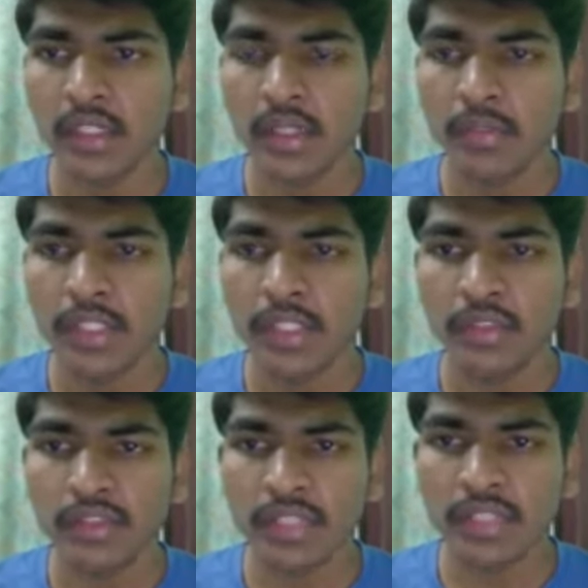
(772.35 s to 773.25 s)
P2
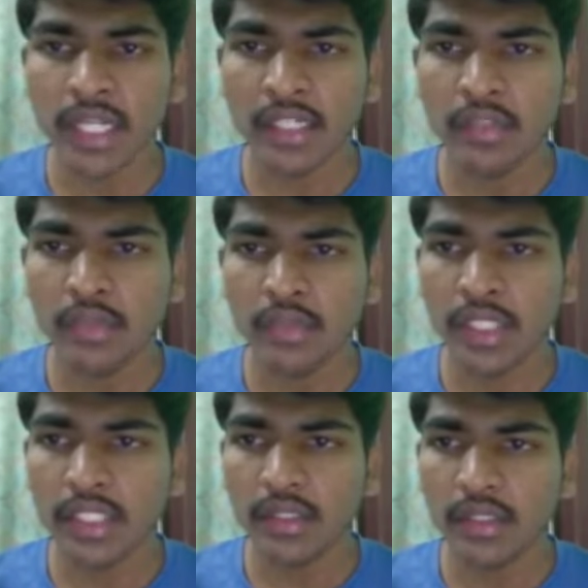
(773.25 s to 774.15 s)
is granted to
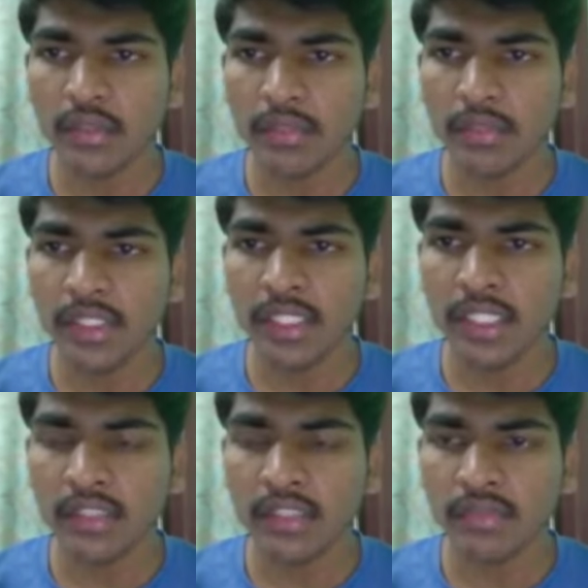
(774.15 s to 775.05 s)
eat, P3
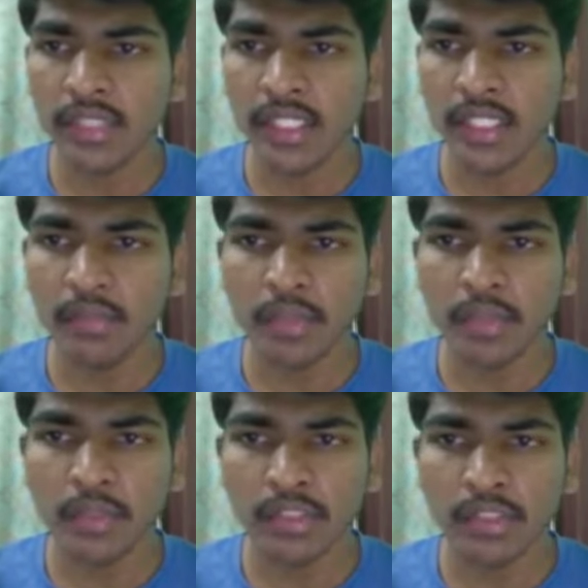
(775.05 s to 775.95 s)
is waiting,
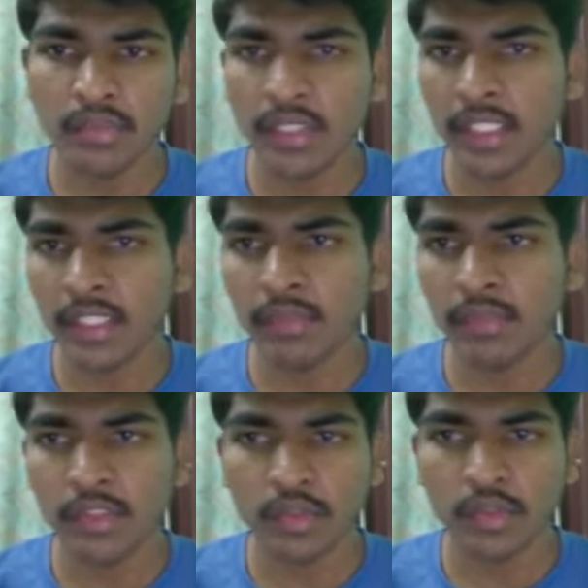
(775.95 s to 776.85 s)
P1 is waiting. It will
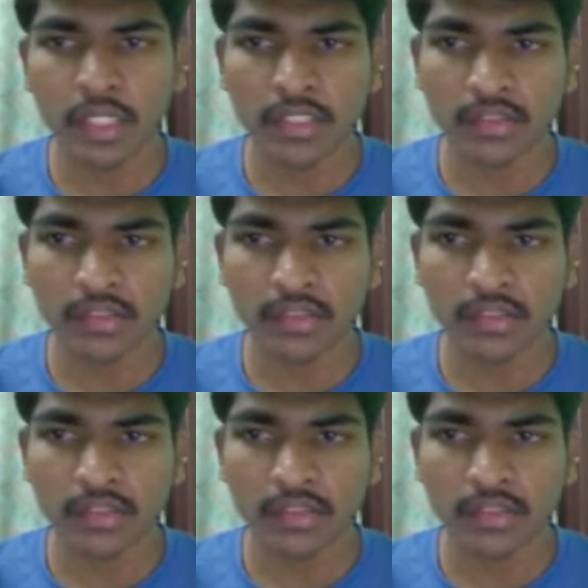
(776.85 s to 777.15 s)
show like this.